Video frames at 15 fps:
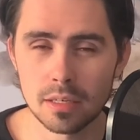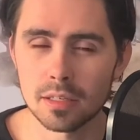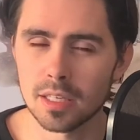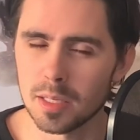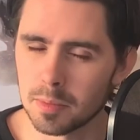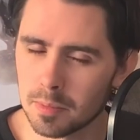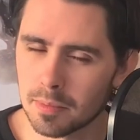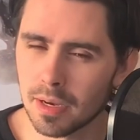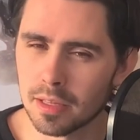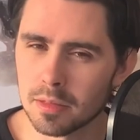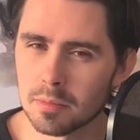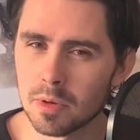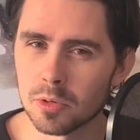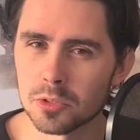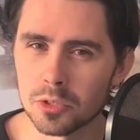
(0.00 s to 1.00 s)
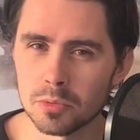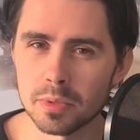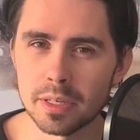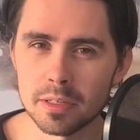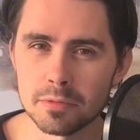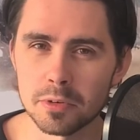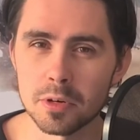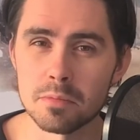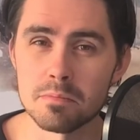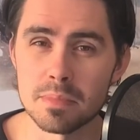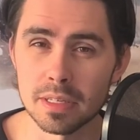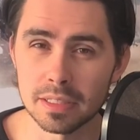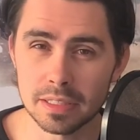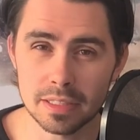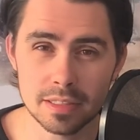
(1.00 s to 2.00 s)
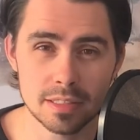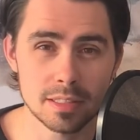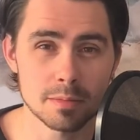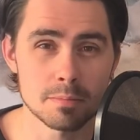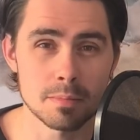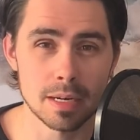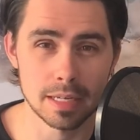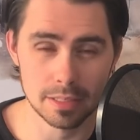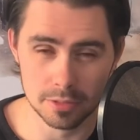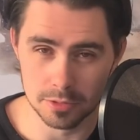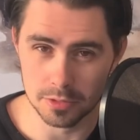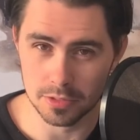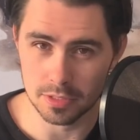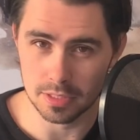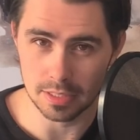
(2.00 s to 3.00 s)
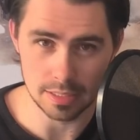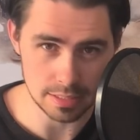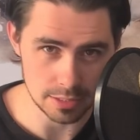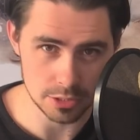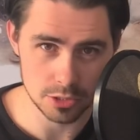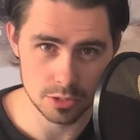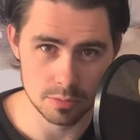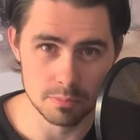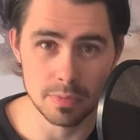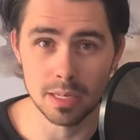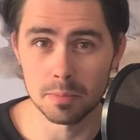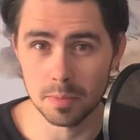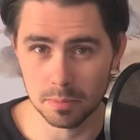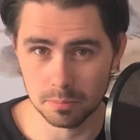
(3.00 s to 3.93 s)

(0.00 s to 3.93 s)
Keep in mind the motors are rated for 1,000,000 miles each, minimum.